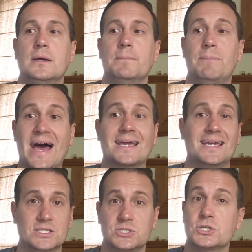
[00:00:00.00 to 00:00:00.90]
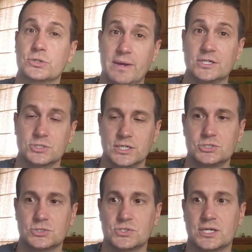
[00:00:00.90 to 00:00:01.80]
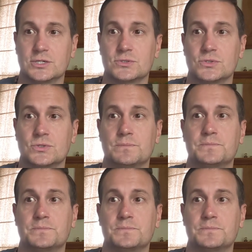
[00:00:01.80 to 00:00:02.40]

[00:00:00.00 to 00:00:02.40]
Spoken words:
back into your imagination centers.